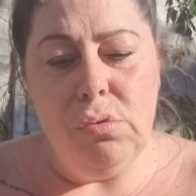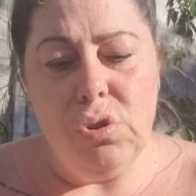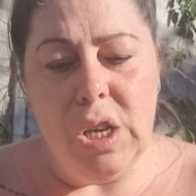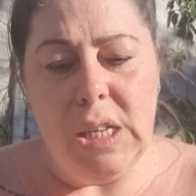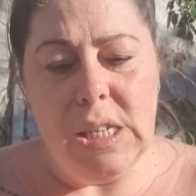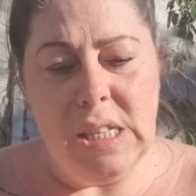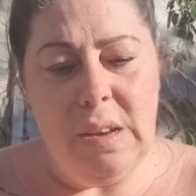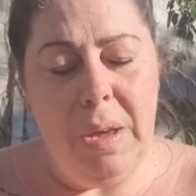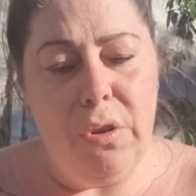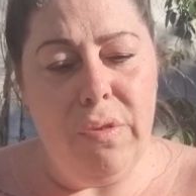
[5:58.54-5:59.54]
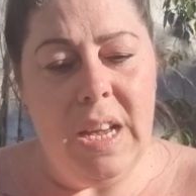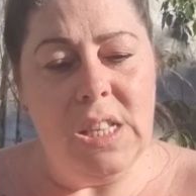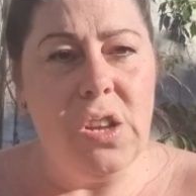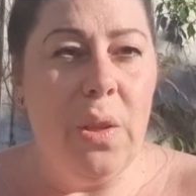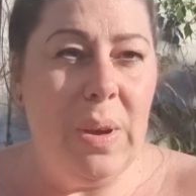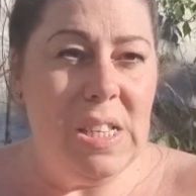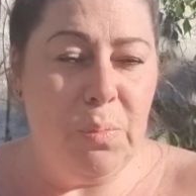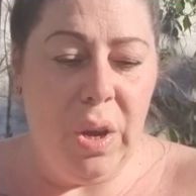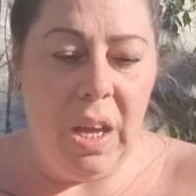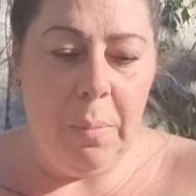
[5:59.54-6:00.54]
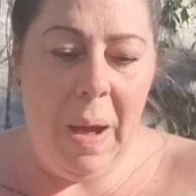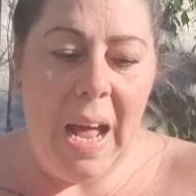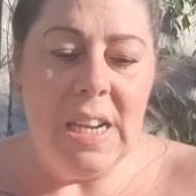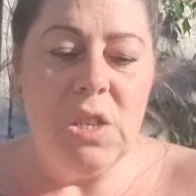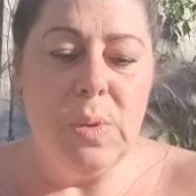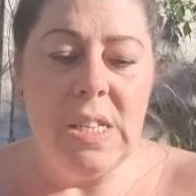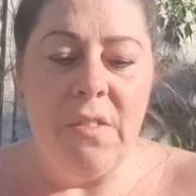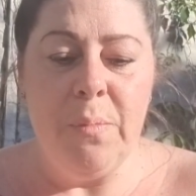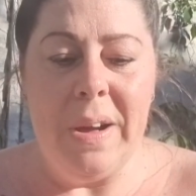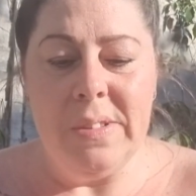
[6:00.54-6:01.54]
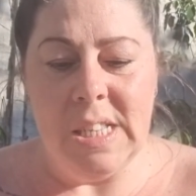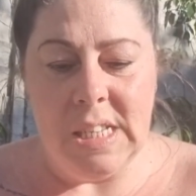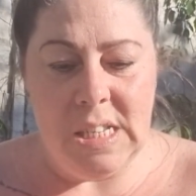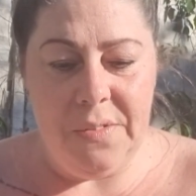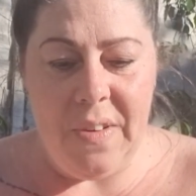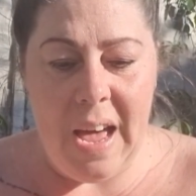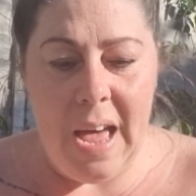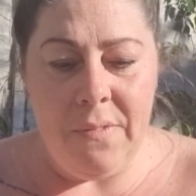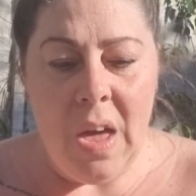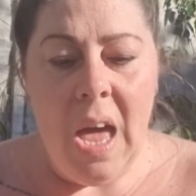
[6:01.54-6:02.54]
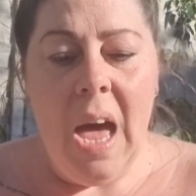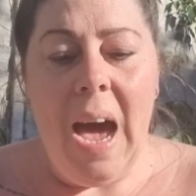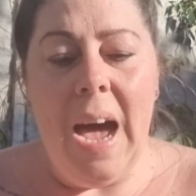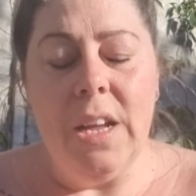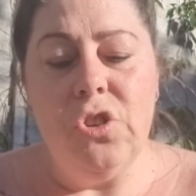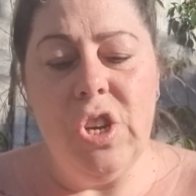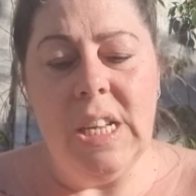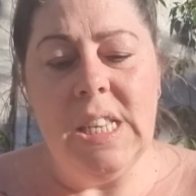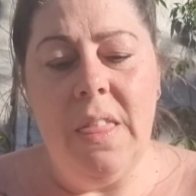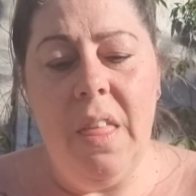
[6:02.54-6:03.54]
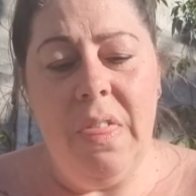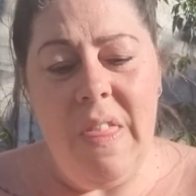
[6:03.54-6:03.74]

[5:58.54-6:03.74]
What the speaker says: drinks at Timmy Green's on the way to Buckingham Palace was £7.65, and drinks in the